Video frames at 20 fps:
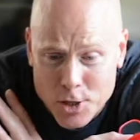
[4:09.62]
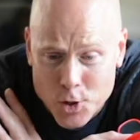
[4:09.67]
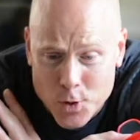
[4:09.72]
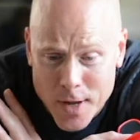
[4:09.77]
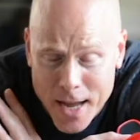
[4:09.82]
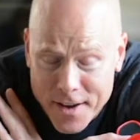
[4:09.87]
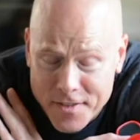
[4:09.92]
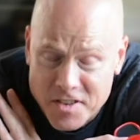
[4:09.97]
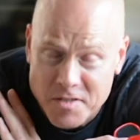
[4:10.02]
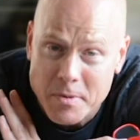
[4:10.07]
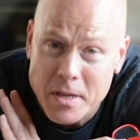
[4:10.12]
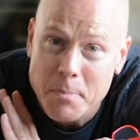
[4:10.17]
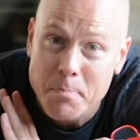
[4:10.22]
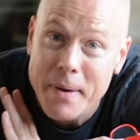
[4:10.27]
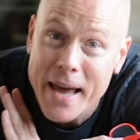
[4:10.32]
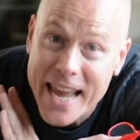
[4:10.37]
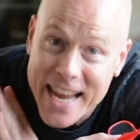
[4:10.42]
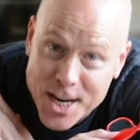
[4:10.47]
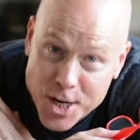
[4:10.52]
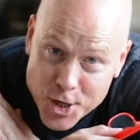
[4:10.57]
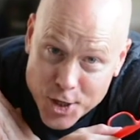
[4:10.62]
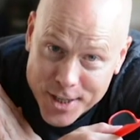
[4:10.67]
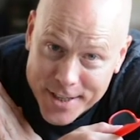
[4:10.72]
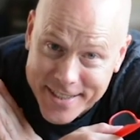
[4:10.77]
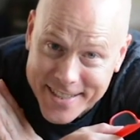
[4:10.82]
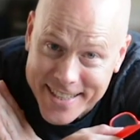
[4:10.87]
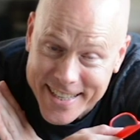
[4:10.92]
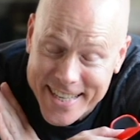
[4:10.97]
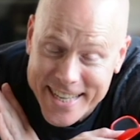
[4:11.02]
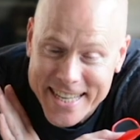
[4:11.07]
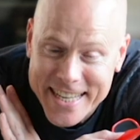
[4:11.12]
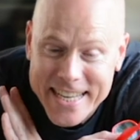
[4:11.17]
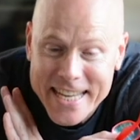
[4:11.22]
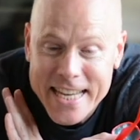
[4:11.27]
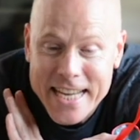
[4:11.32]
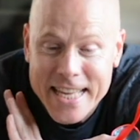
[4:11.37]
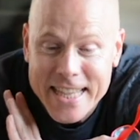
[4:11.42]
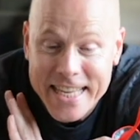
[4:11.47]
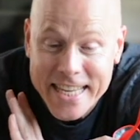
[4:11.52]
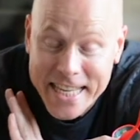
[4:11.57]
you have to be patient.
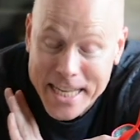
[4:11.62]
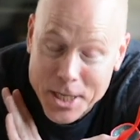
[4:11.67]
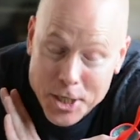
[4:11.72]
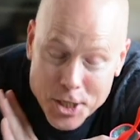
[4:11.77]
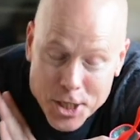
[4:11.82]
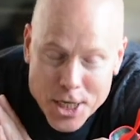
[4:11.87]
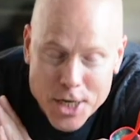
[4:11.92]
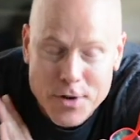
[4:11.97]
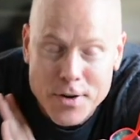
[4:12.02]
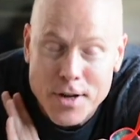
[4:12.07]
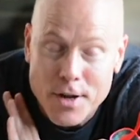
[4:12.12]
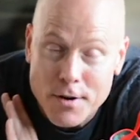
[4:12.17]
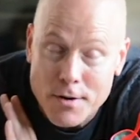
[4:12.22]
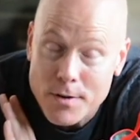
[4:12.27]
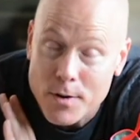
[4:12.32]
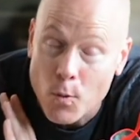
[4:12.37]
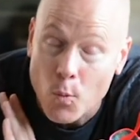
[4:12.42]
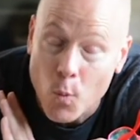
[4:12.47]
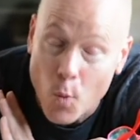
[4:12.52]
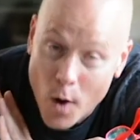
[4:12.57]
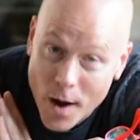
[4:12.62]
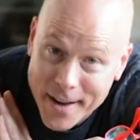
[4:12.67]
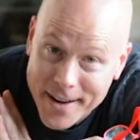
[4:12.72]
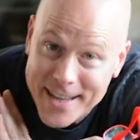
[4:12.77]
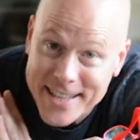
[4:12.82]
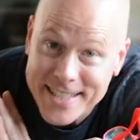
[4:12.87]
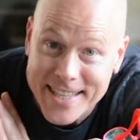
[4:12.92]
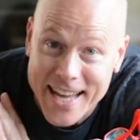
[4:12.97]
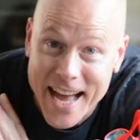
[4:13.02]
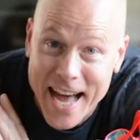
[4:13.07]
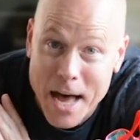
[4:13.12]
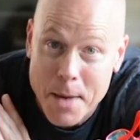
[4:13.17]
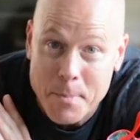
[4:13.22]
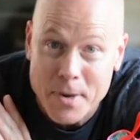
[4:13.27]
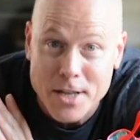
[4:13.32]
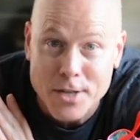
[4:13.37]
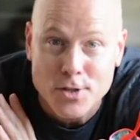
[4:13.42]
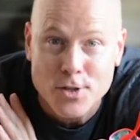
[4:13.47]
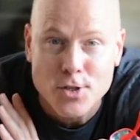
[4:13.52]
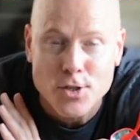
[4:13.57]
The interior, one, is hot,
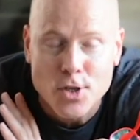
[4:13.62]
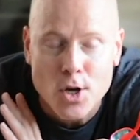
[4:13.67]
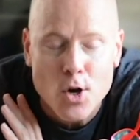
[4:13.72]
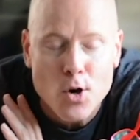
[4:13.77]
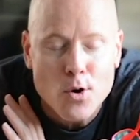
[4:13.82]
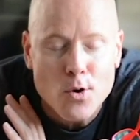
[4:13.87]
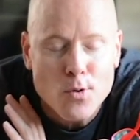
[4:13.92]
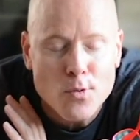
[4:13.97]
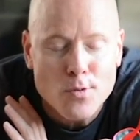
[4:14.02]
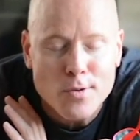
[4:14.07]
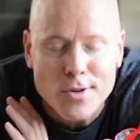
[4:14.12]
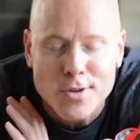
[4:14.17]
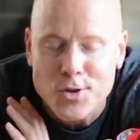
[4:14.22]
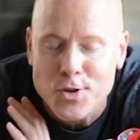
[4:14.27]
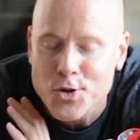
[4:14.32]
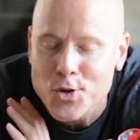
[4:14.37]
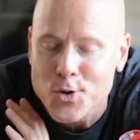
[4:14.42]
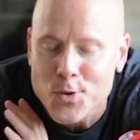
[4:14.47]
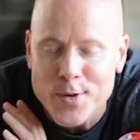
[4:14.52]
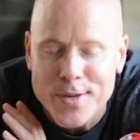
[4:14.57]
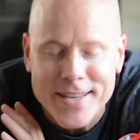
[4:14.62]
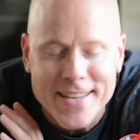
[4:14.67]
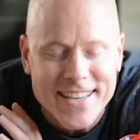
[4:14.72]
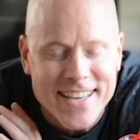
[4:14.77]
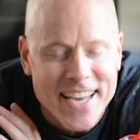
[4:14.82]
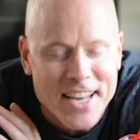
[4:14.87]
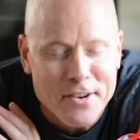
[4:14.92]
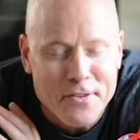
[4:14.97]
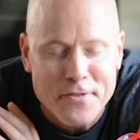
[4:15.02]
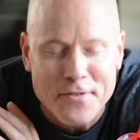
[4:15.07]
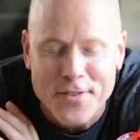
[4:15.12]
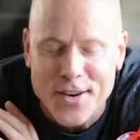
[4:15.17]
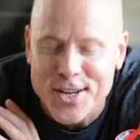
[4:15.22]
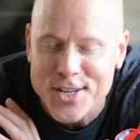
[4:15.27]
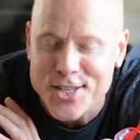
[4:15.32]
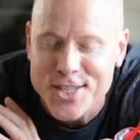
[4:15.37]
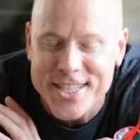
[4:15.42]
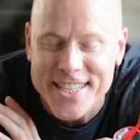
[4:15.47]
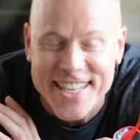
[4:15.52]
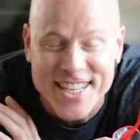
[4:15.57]
but it's so gooey and
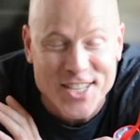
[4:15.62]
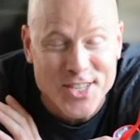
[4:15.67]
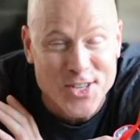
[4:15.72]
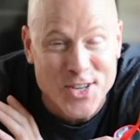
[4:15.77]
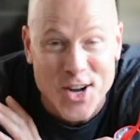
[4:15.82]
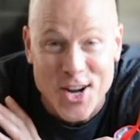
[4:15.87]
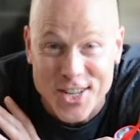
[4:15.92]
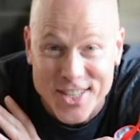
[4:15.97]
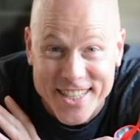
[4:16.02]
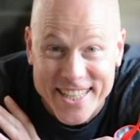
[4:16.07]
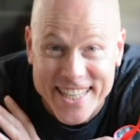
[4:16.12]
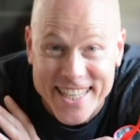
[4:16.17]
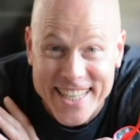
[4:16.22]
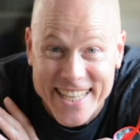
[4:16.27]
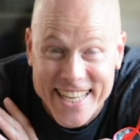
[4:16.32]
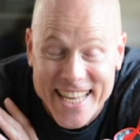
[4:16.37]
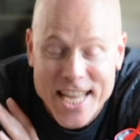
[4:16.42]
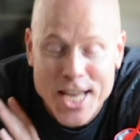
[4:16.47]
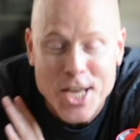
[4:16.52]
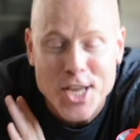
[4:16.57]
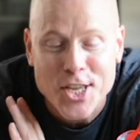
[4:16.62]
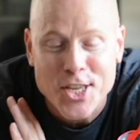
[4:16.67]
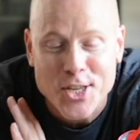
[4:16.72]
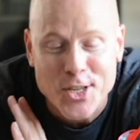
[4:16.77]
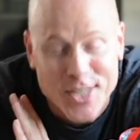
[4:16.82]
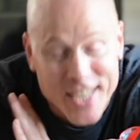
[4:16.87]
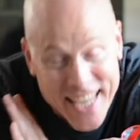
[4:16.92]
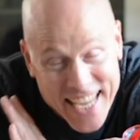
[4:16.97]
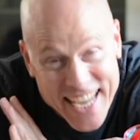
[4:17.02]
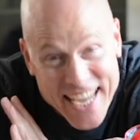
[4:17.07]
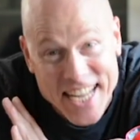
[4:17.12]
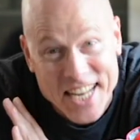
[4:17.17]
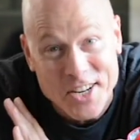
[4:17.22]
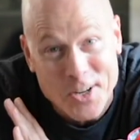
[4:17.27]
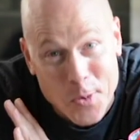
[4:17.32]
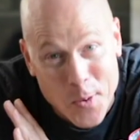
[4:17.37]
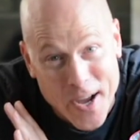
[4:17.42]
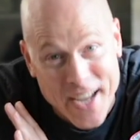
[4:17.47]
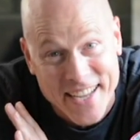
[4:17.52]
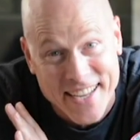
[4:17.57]
fudgy and chocolatey, you
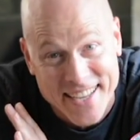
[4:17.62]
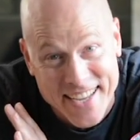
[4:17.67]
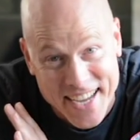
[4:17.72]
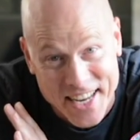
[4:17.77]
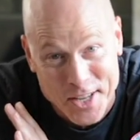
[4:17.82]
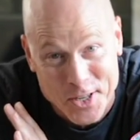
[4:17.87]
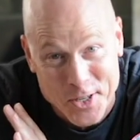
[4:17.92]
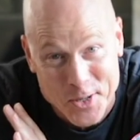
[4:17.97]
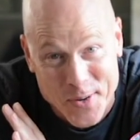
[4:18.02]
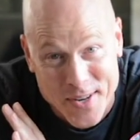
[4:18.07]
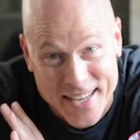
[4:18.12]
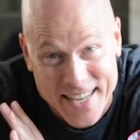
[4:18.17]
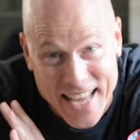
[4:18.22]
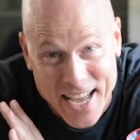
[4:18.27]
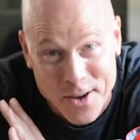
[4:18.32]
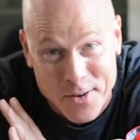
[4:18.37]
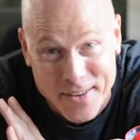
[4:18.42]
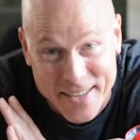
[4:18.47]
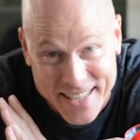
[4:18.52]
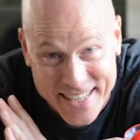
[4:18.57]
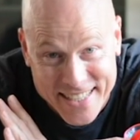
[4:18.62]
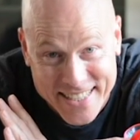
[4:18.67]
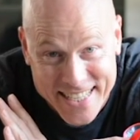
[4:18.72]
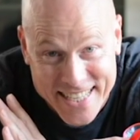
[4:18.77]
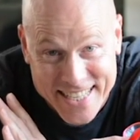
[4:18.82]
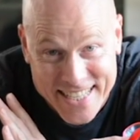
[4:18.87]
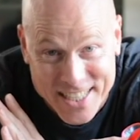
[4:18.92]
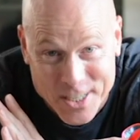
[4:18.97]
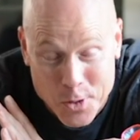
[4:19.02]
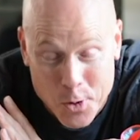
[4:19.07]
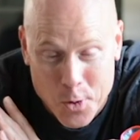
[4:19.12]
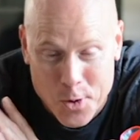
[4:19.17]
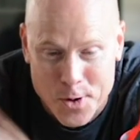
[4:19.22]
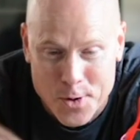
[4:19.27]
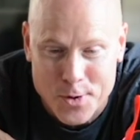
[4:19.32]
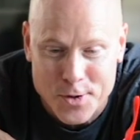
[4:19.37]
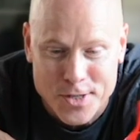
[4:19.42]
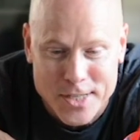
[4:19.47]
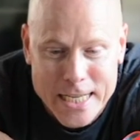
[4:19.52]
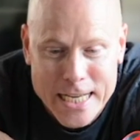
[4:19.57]
can't quite cut into it now and get decent
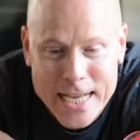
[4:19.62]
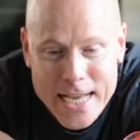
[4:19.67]
corners.